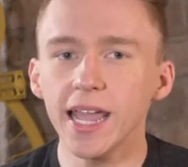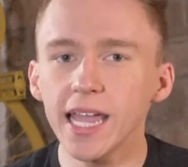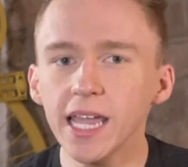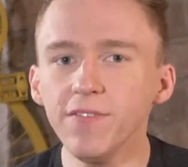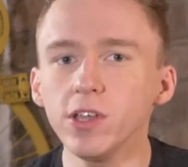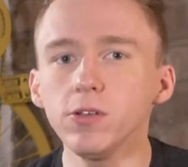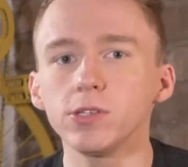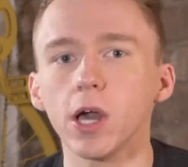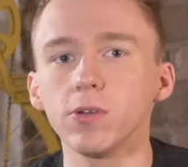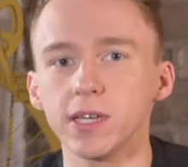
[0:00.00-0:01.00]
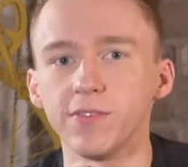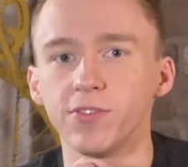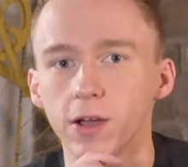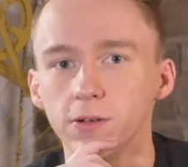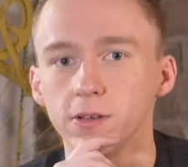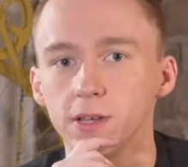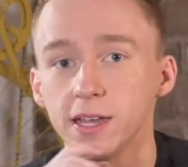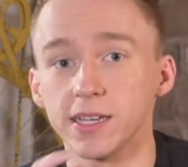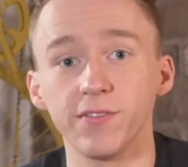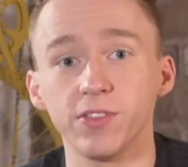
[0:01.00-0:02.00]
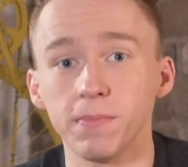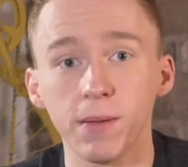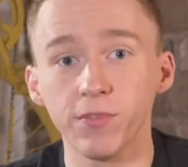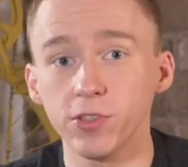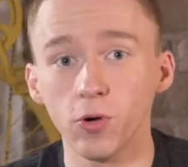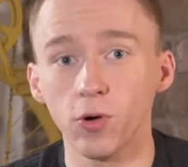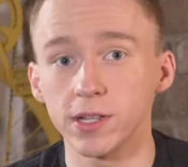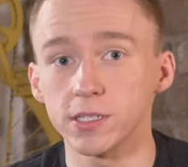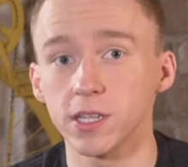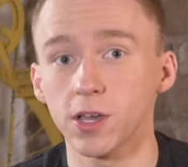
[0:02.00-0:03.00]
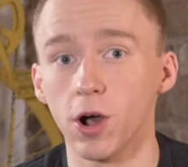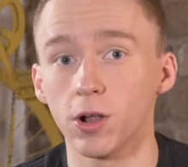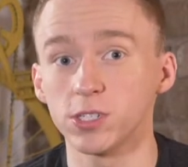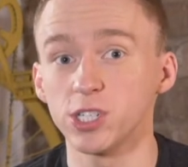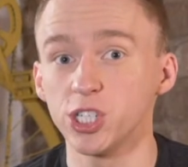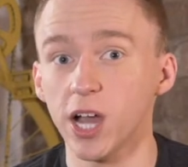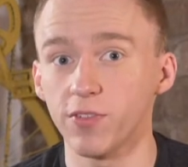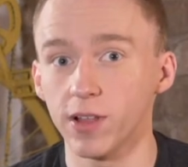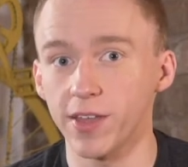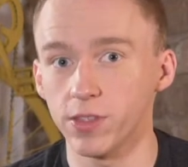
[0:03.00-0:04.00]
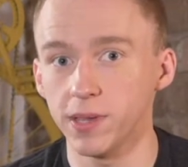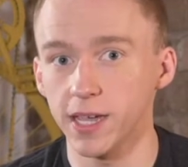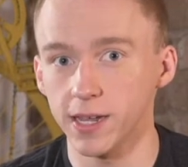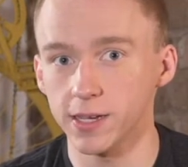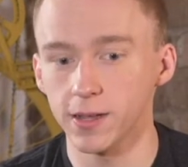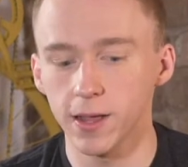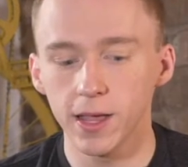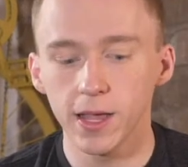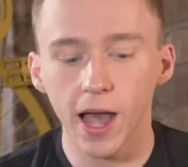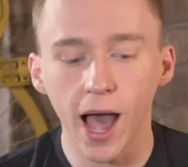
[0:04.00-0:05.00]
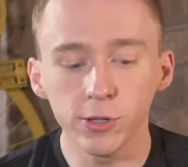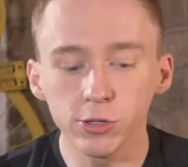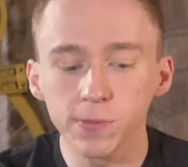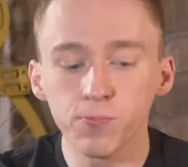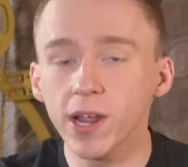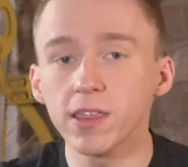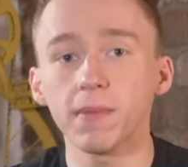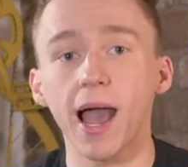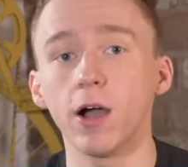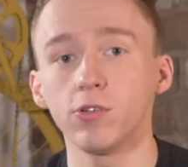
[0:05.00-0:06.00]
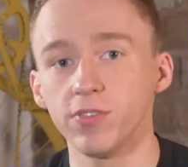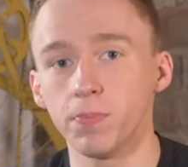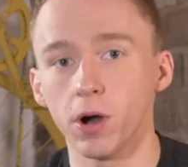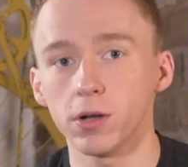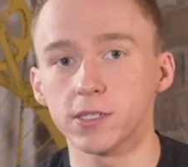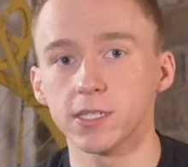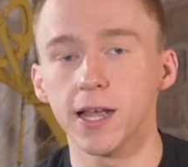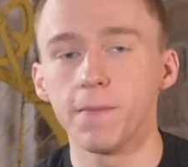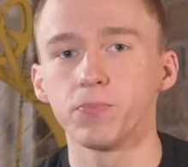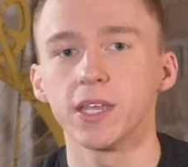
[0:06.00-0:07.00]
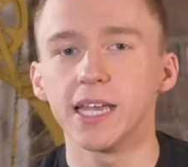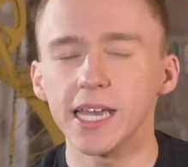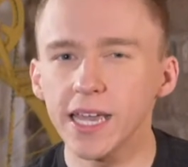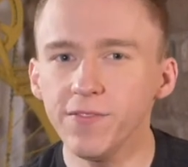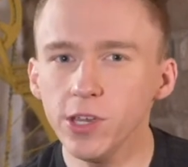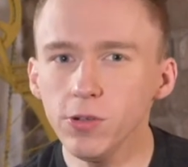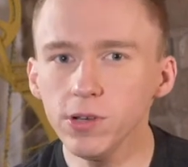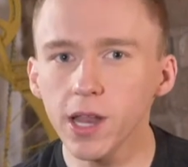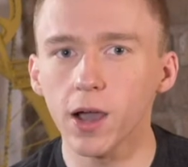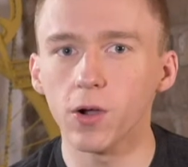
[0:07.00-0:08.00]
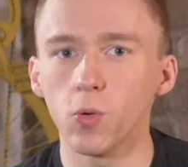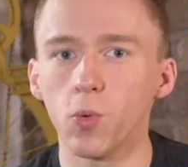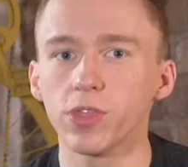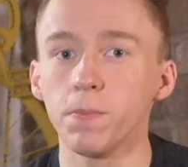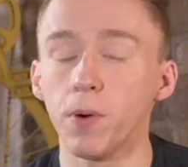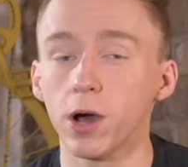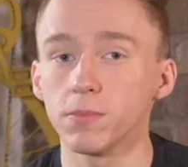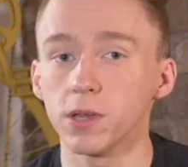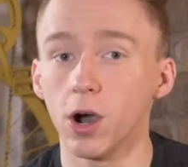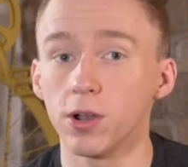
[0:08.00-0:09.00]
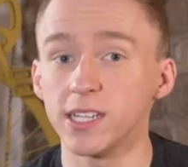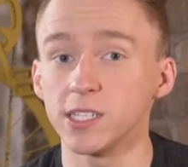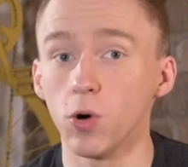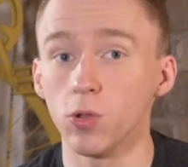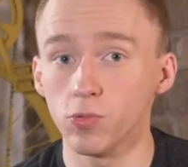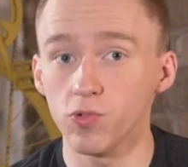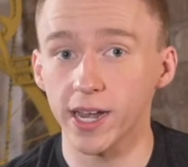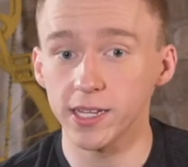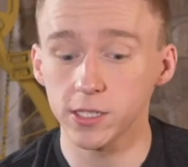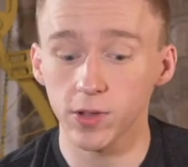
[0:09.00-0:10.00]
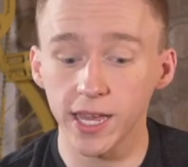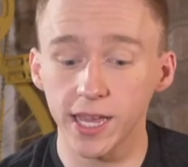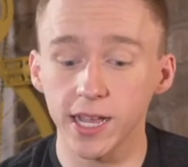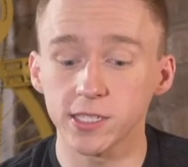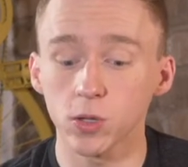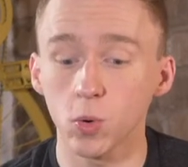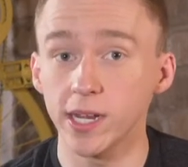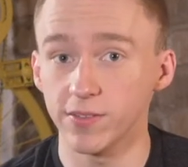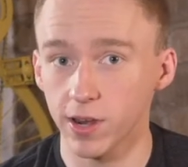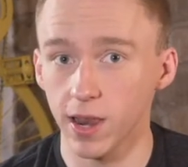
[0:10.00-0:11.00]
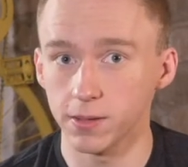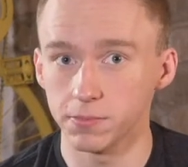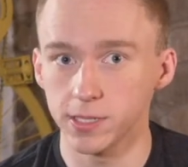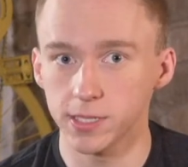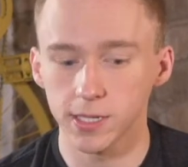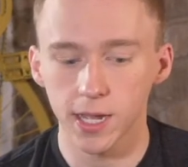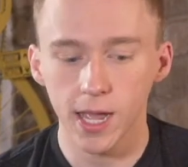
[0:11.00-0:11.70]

if you don't give the member of the audience the cards to shuffle at the beginning, and you just bring them out of the box, if you know what the bottom card is already, so here is the Queen of Clubs,